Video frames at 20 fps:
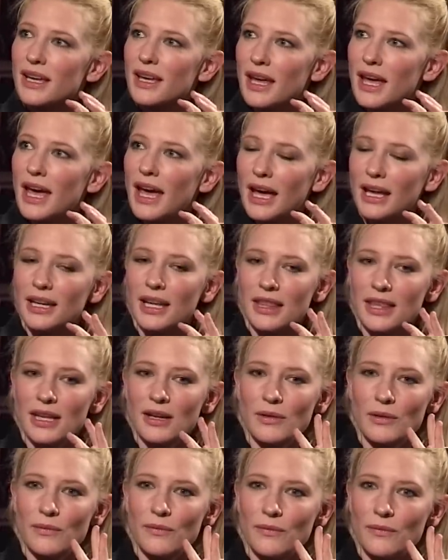Mm-hmm. And I
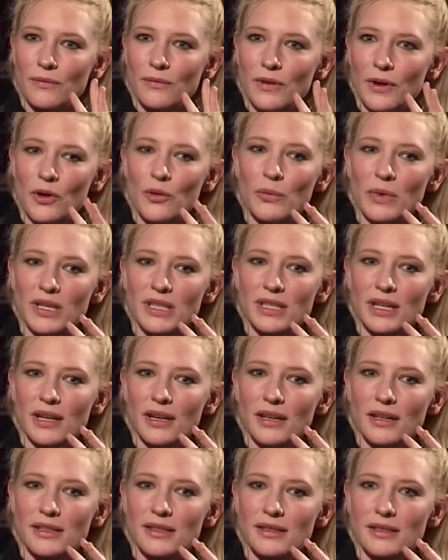think in film, it's,
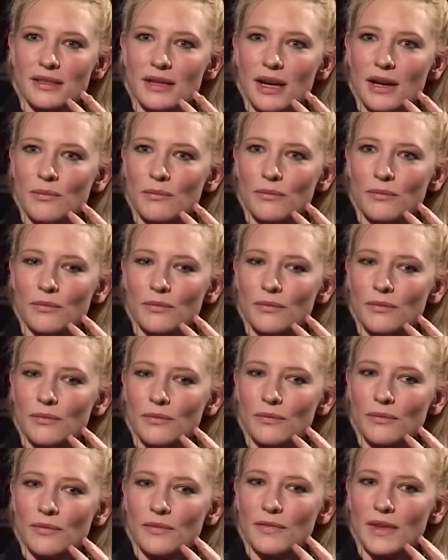it's um,
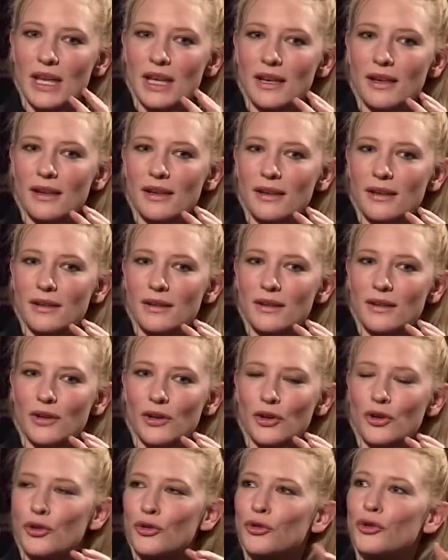The,
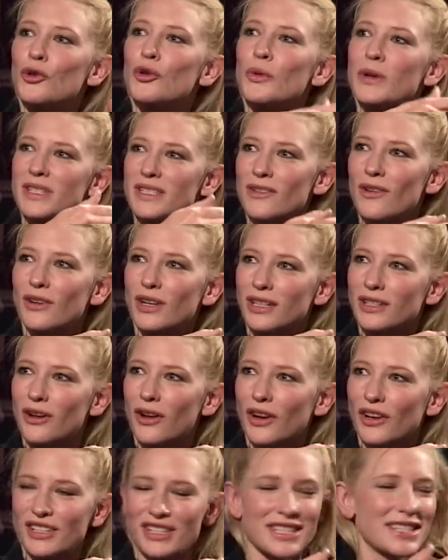the crew is not
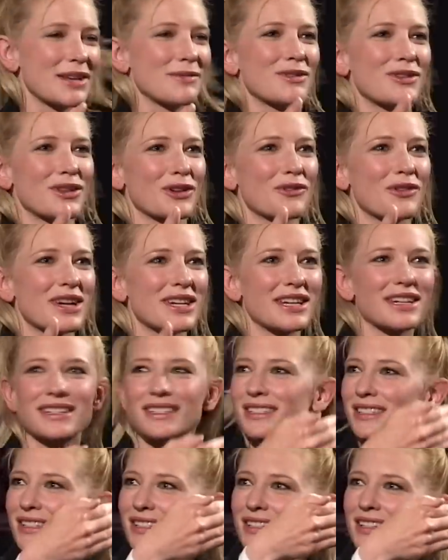acknowledged except in the
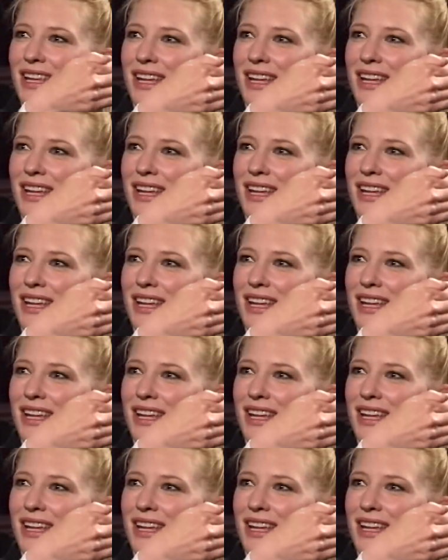credits.